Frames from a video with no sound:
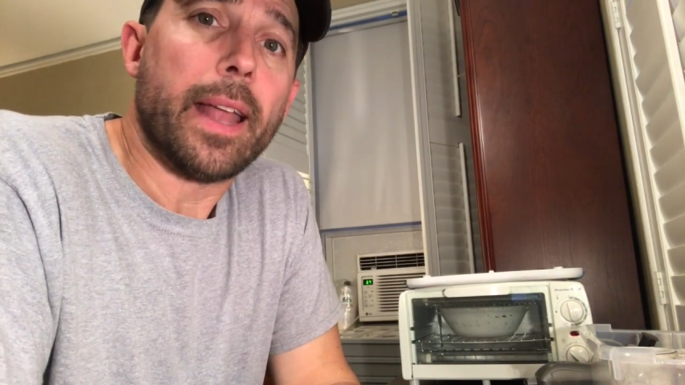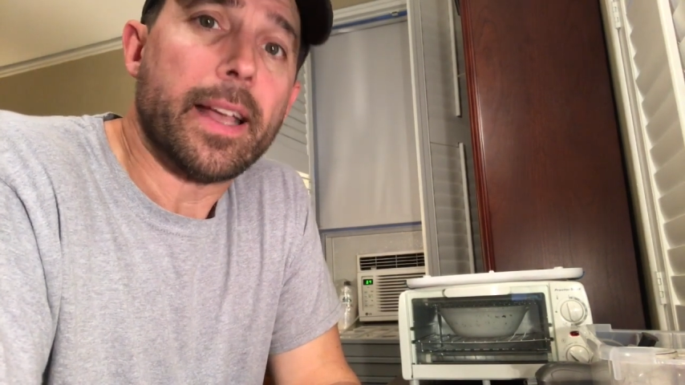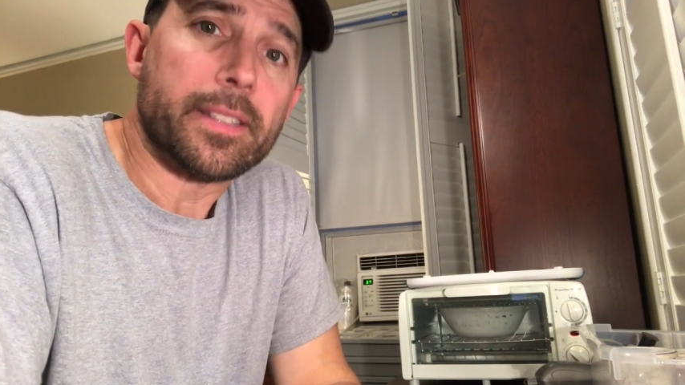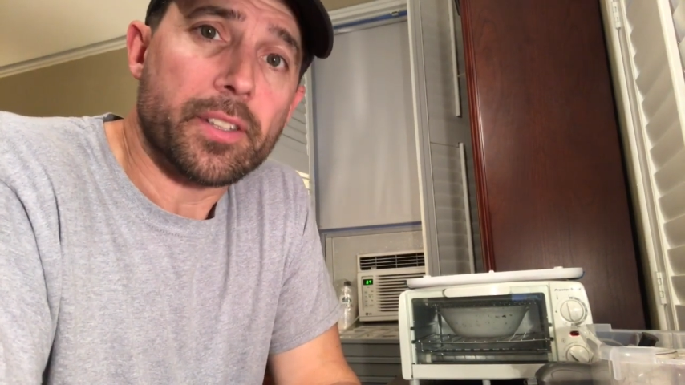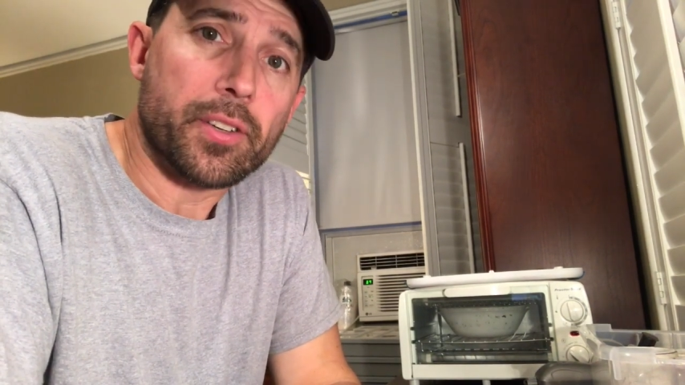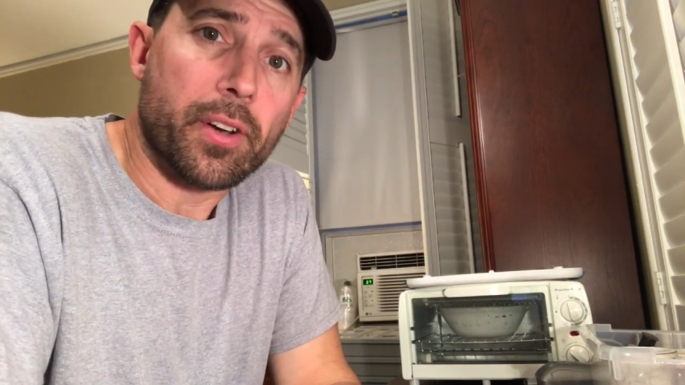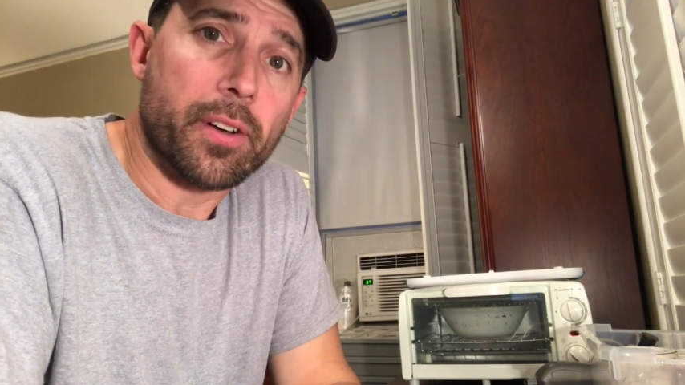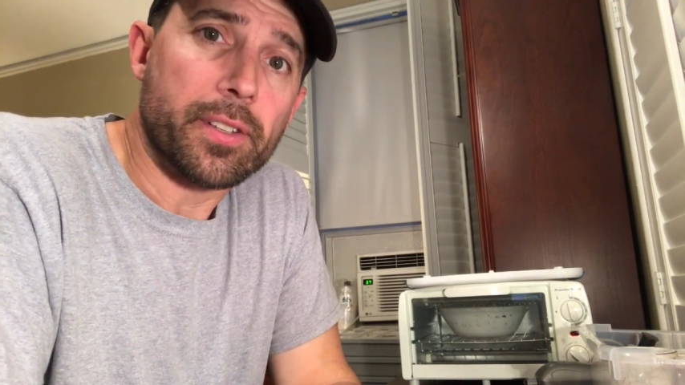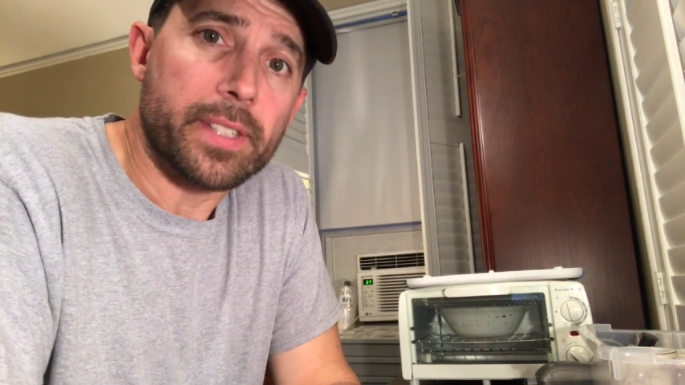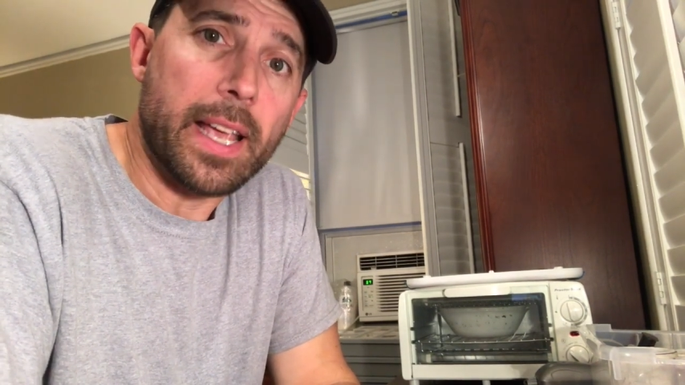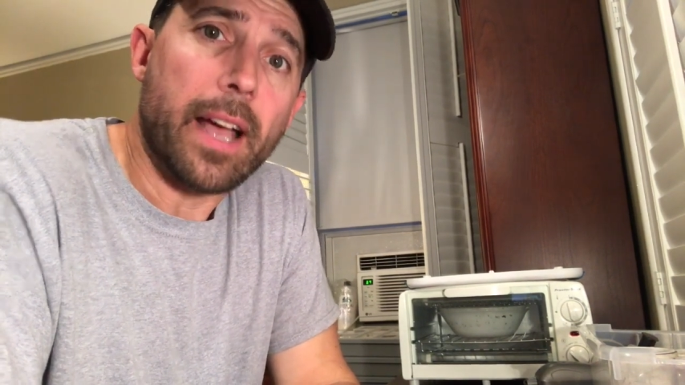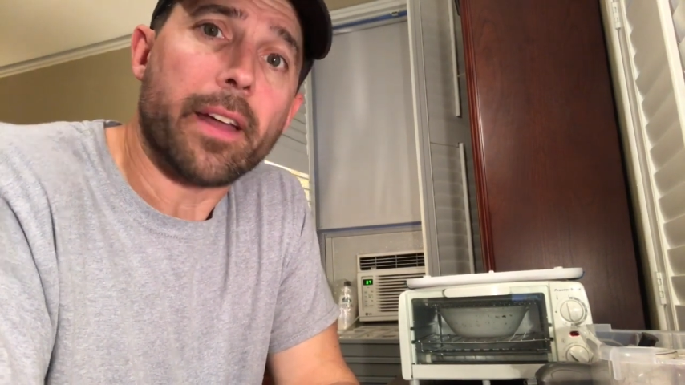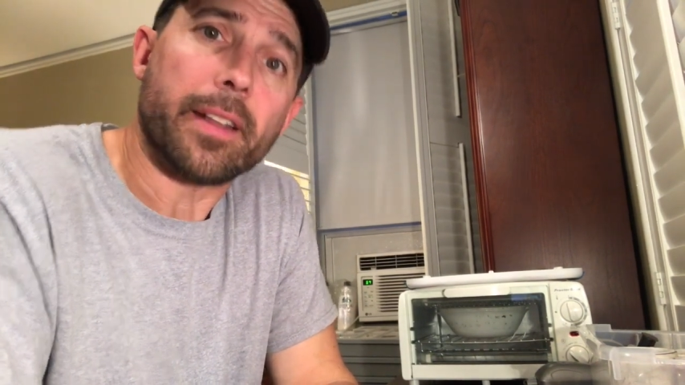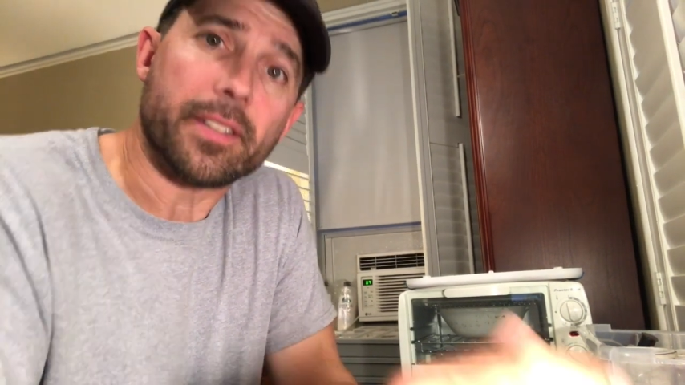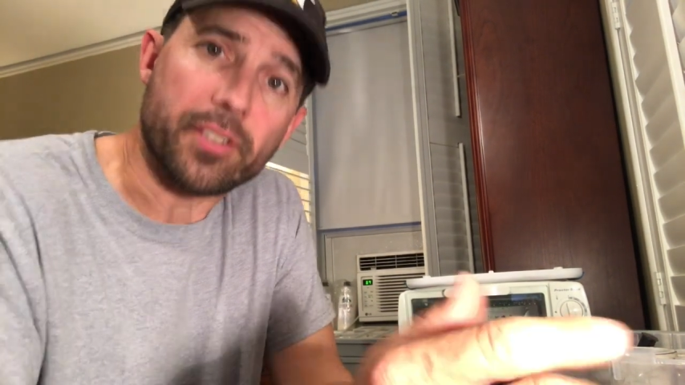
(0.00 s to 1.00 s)
as it turns
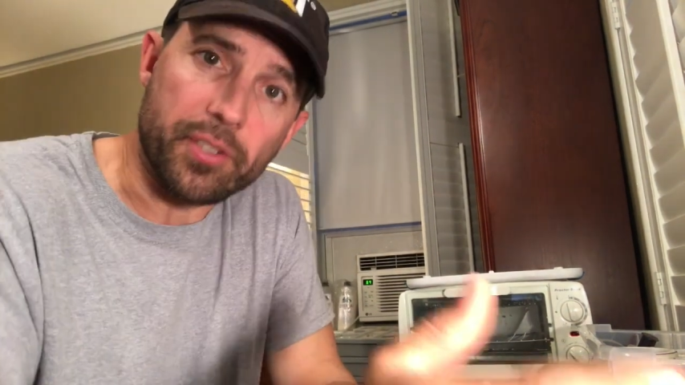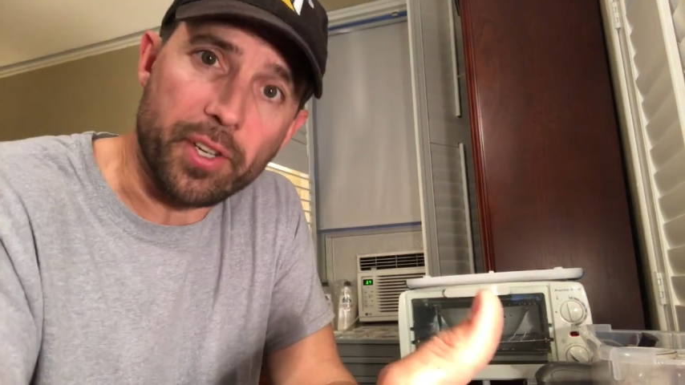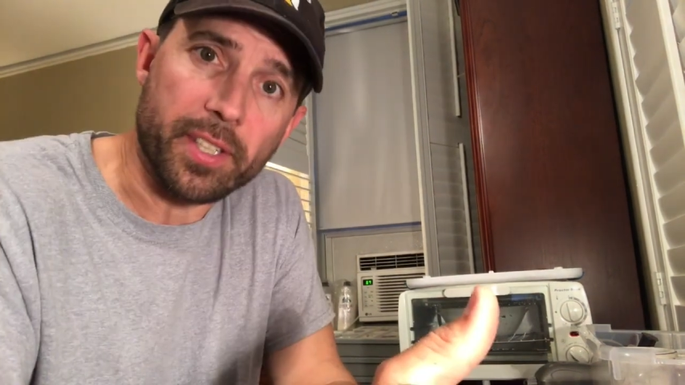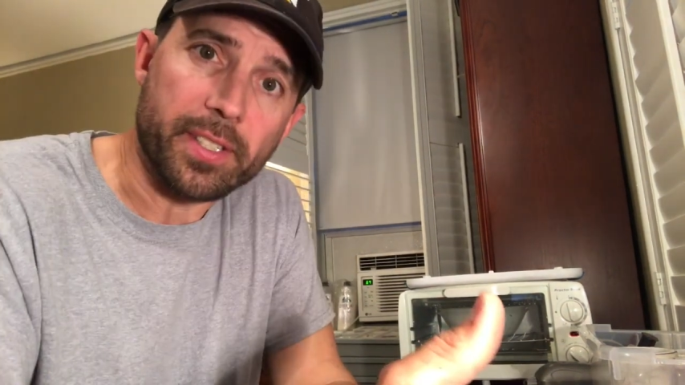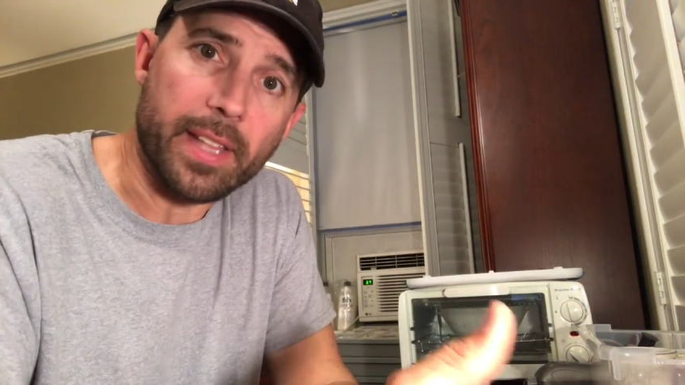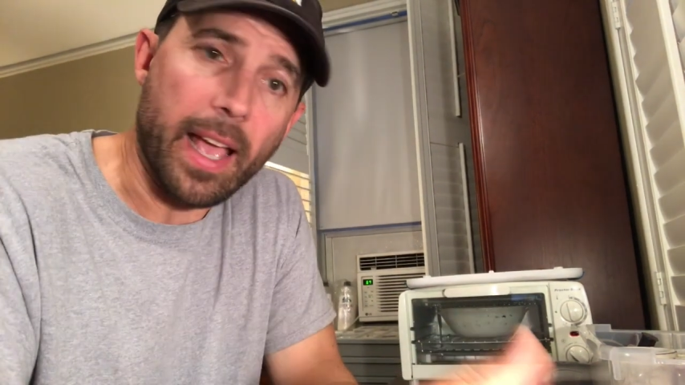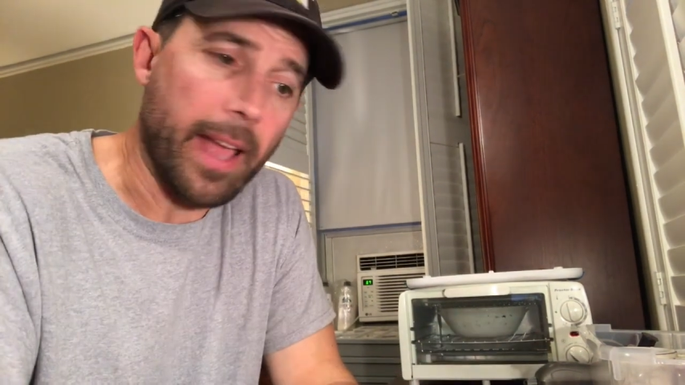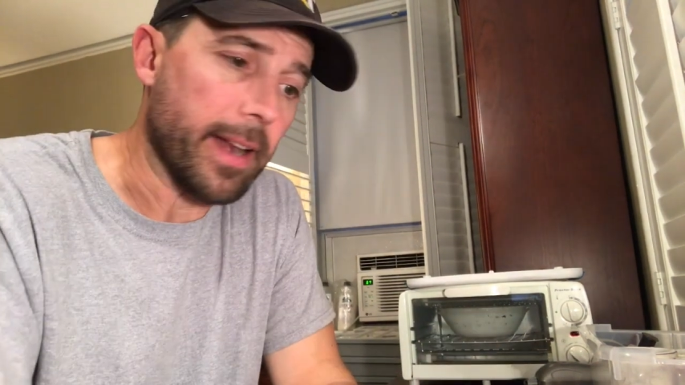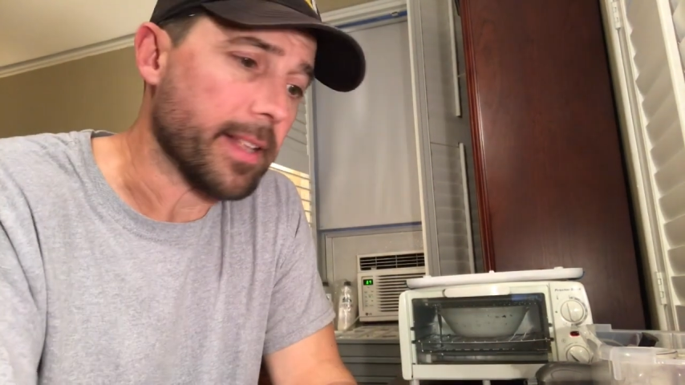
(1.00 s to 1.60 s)
out, it's just that.